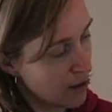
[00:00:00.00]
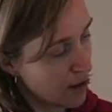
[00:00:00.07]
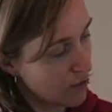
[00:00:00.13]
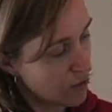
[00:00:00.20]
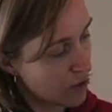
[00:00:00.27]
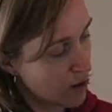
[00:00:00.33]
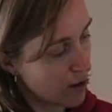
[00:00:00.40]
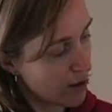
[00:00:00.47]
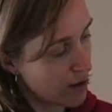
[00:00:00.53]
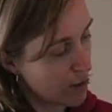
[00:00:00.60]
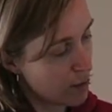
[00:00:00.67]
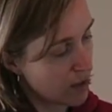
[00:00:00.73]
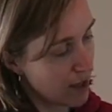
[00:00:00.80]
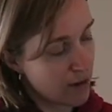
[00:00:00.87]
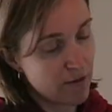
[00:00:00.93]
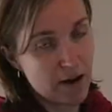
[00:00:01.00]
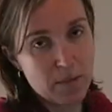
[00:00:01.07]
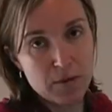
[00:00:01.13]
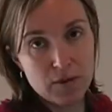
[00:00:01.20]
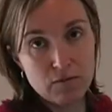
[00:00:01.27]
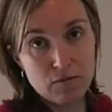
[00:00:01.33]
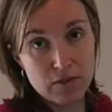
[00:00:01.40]
I've got a black
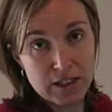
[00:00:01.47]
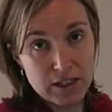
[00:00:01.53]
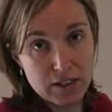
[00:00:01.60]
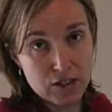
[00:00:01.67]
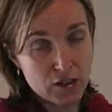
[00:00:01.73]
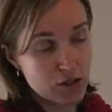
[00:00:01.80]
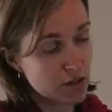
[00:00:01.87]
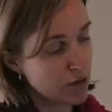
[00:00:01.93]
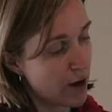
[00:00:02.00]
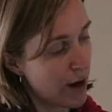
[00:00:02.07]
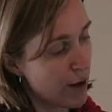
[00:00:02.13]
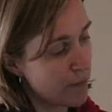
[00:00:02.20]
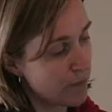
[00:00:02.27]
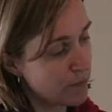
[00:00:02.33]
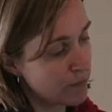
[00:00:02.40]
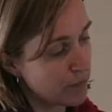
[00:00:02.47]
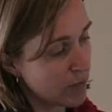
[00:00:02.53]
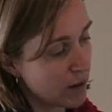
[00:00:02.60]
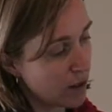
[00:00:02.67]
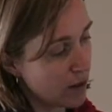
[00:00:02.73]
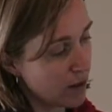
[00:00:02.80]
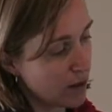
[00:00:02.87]
rapid wrist strap,
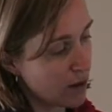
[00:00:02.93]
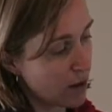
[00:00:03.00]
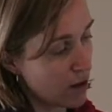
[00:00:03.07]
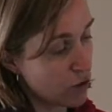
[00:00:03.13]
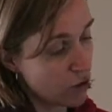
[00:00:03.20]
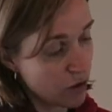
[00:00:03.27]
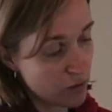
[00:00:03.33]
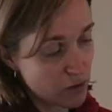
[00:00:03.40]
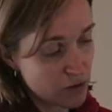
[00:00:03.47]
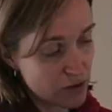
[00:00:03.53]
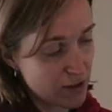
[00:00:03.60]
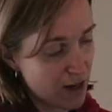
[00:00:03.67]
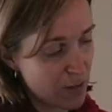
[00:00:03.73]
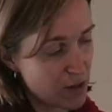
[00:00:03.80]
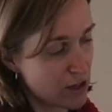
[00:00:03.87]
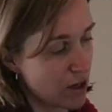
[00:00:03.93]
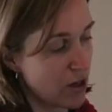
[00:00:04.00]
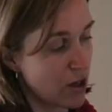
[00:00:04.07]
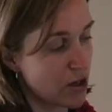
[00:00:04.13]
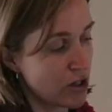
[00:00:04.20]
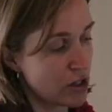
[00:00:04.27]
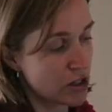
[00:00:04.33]
a normal strap which I
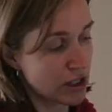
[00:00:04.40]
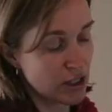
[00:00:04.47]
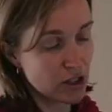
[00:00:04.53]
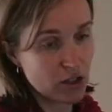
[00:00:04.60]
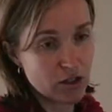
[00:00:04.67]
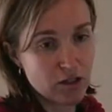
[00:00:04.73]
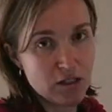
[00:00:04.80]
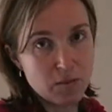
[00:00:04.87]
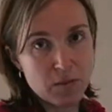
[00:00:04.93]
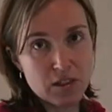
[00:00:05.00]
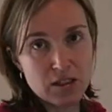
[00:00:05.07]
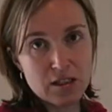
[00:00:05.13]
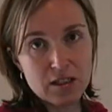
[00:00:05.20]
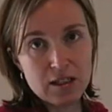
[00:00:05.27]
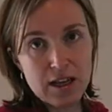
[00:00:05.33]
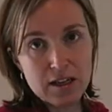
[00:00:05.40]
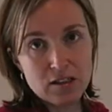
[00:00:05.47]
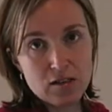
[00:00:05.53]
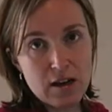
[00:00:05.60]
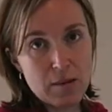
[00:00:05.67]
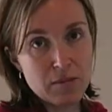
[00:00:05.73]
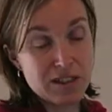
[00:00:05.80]
don't usually use, just a neck
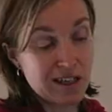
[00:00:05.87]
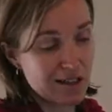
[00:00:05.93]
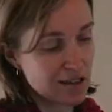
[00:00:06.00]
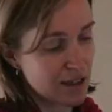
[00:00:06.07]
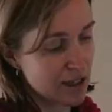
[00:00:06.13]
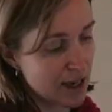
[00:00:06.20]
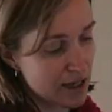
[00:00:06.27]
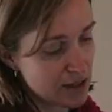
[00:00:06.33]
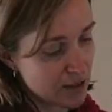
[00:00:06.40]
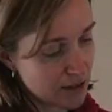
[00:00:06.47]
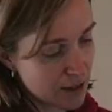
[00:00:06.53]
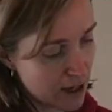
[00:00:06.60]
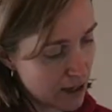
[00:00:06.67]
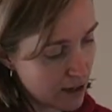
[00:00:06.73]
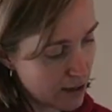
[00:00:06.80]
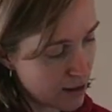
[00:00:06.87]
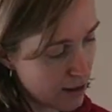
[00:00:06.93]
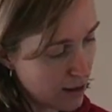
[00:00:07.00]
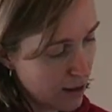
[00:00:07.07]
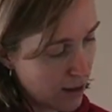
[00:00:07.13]
strap just in case I need it.